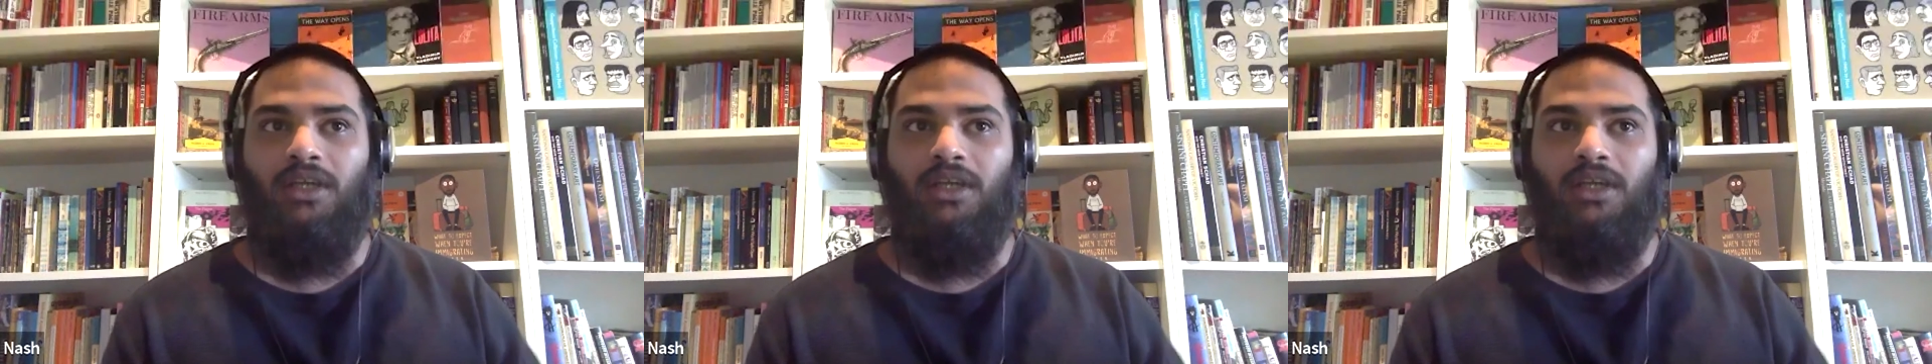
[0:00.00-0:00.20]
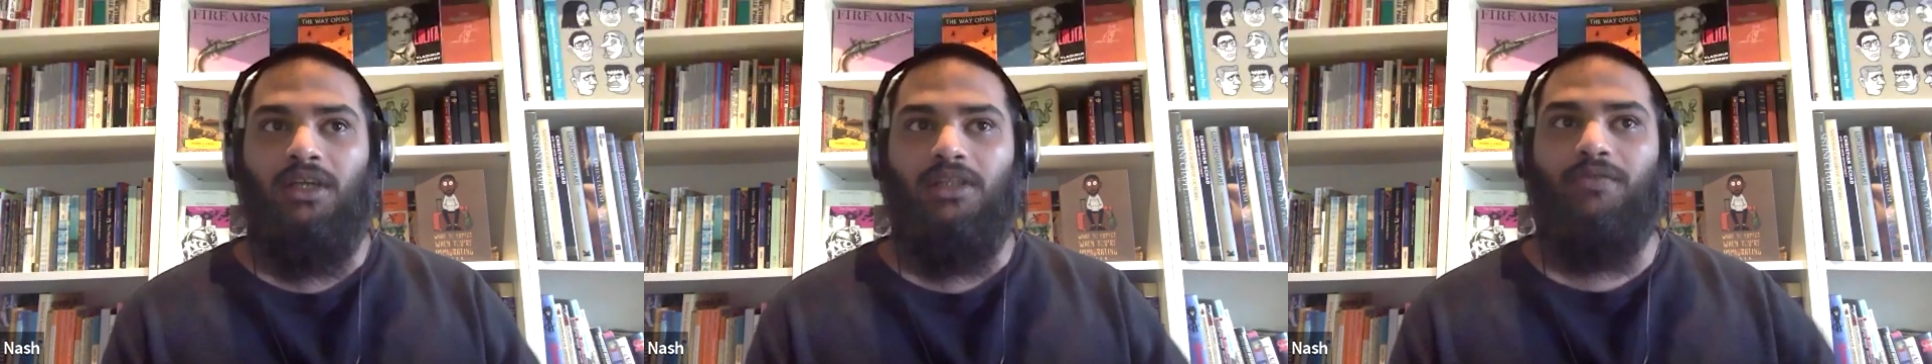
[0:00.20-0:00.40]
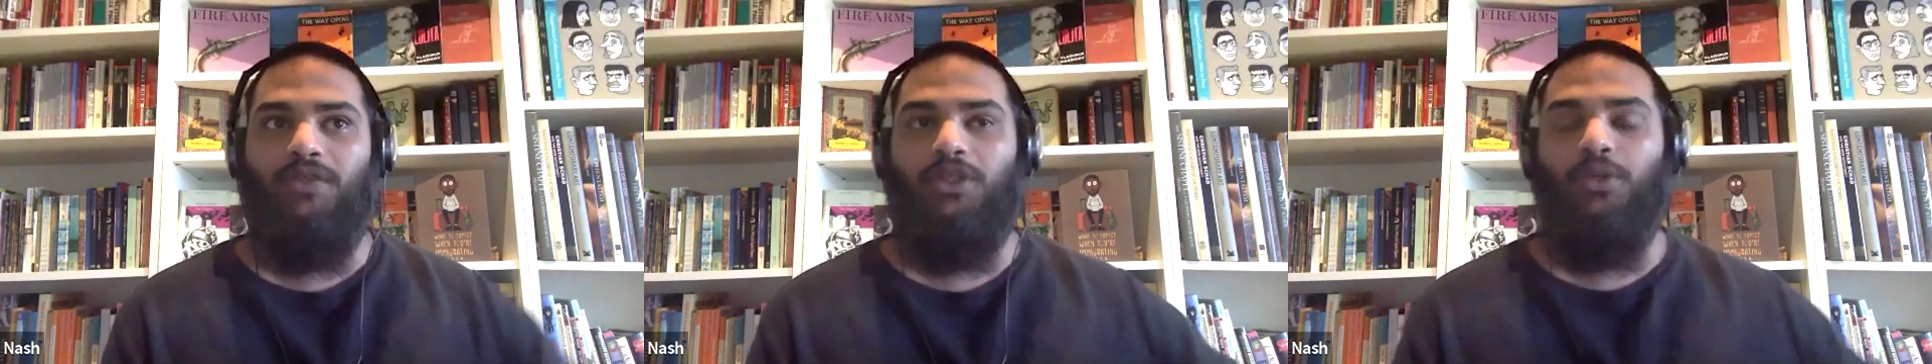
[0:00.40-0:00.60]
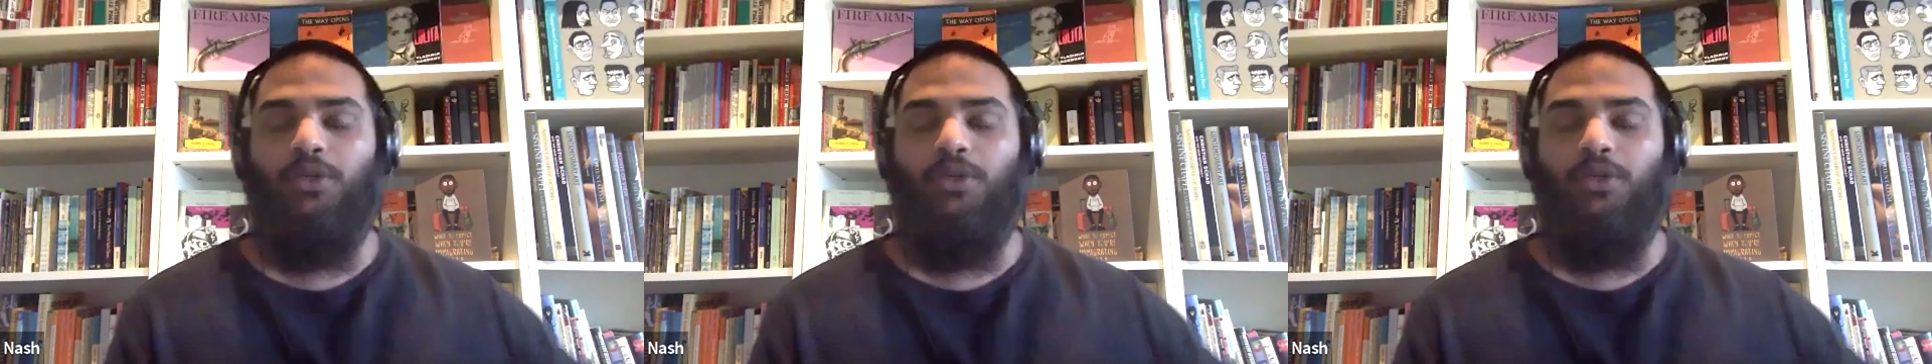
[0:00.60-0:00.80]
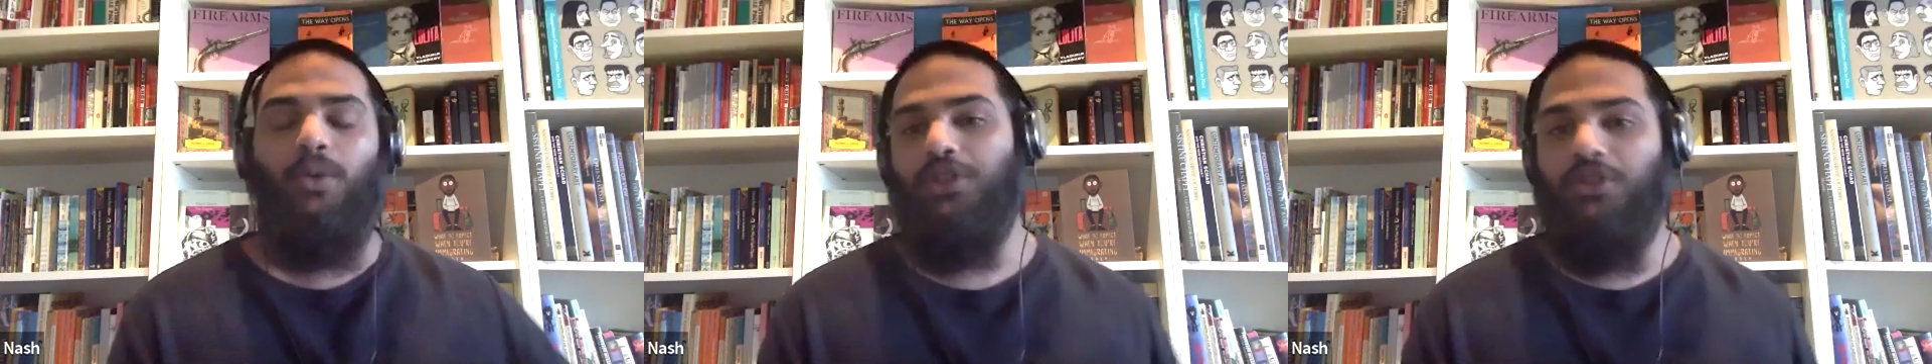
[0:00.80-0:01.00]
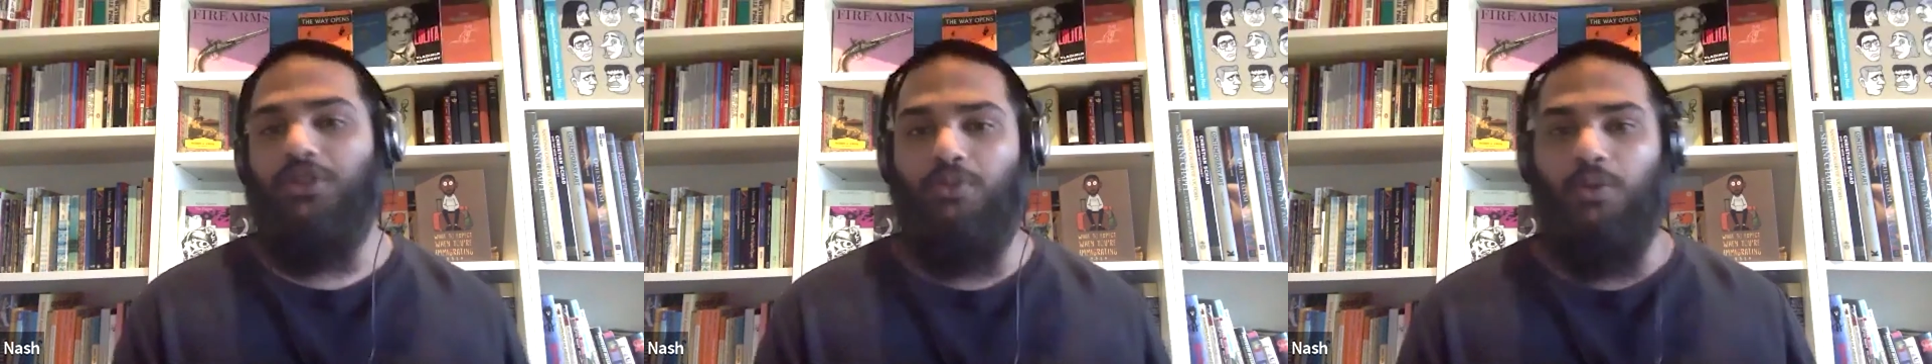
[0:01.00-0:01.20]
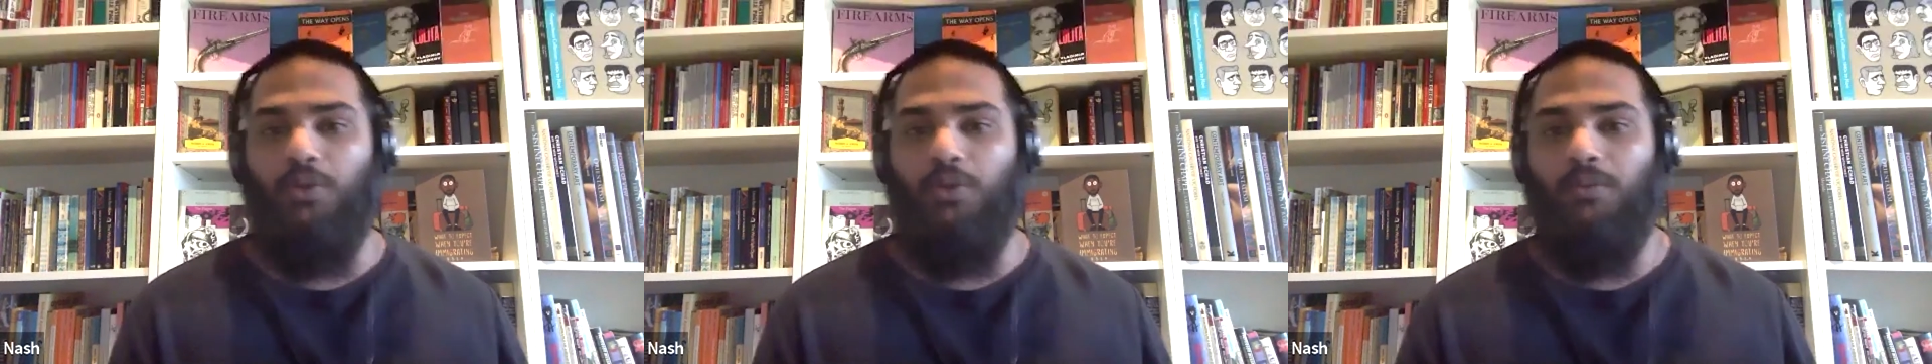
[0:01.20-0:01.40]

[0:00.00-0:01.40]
tough situations would